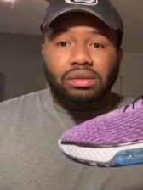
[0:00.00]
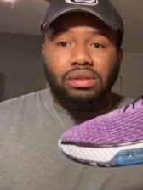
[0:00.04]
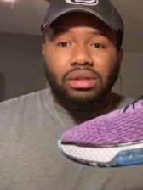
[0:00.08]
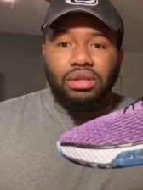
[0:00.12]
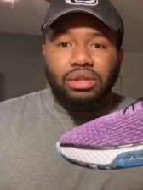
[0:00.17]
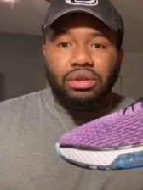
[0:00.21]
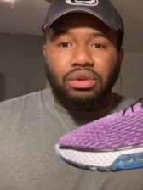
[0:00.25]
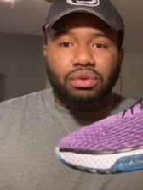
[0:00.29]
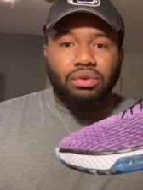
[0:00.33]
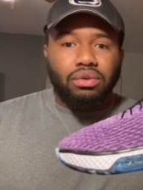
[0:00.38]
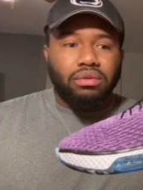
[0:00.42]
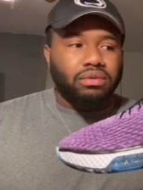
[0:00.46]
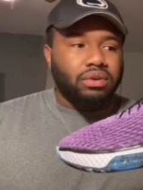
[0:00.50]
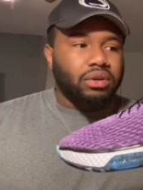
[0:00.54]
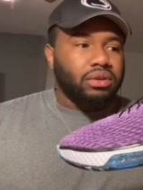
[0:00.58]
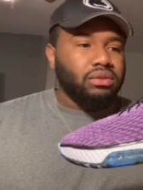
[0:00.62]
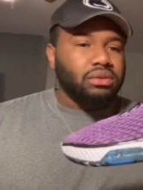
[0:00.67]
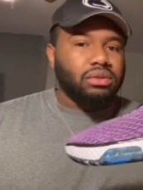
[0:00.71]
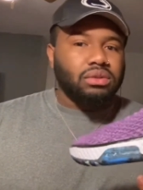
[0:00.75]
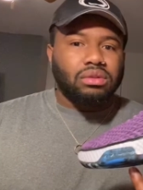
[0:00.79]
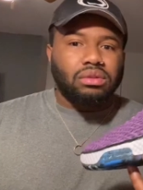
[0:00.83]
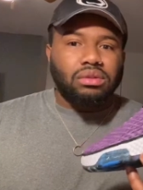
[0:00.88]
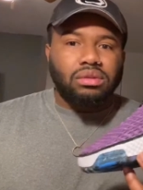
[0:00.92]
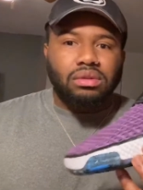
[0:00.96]
And the
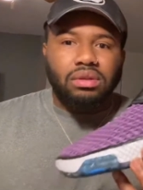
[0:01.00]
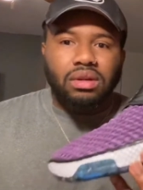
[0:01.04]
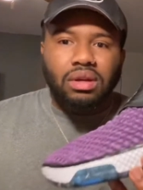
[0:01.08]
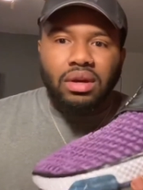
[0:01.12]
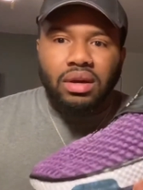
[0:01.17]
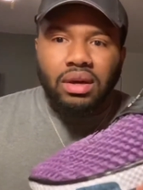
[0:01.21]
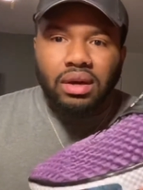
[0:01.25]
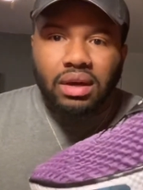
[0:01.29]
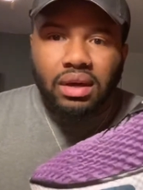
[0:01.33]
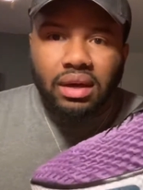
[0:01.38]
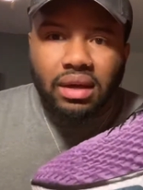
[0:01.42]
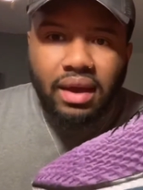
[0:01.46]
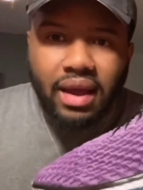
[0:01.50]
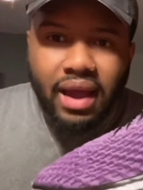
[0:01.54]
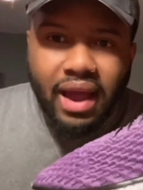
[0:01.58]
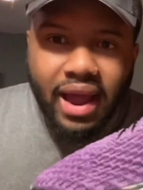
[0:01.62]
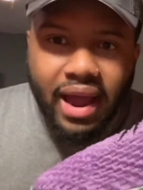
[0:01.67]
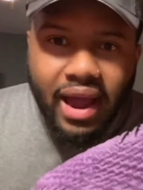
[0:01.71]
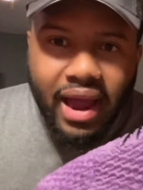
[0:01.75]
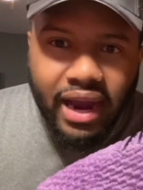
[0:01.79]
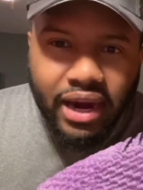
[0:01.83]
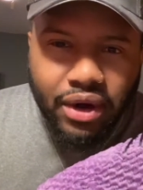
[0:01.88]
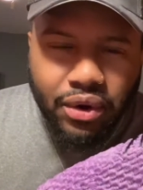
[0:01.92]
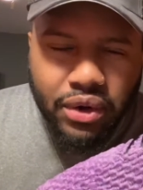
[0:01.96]
universe is
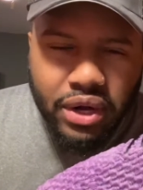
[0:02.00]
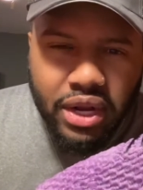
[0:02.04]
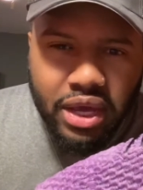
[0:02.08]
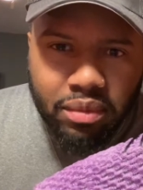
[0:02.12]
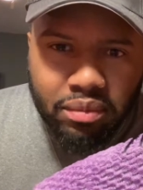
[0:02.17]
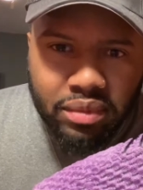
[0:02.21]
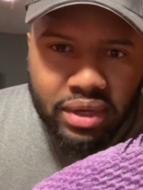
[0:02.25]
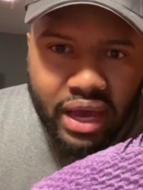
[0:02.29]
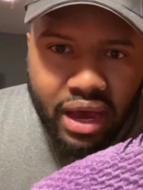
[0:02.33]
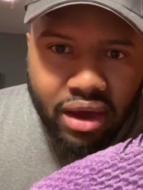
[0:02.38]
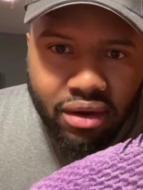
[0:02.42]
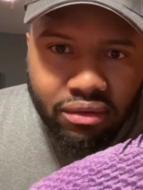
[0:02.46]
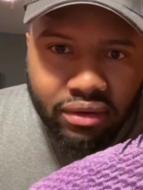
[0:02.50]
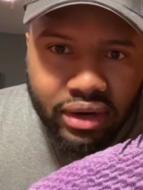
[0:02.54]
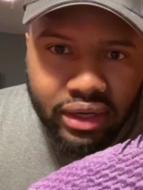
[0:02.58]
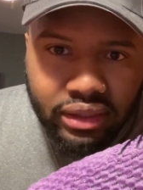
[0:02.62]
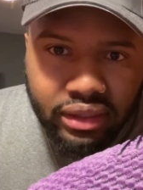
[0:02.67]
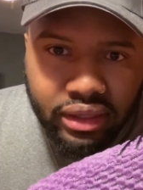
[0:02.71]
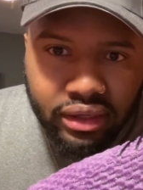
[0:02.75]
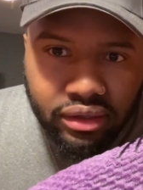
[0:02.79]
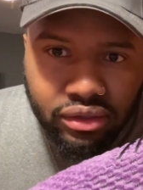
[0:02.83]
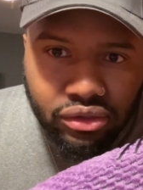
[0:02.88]
acronymed out right there,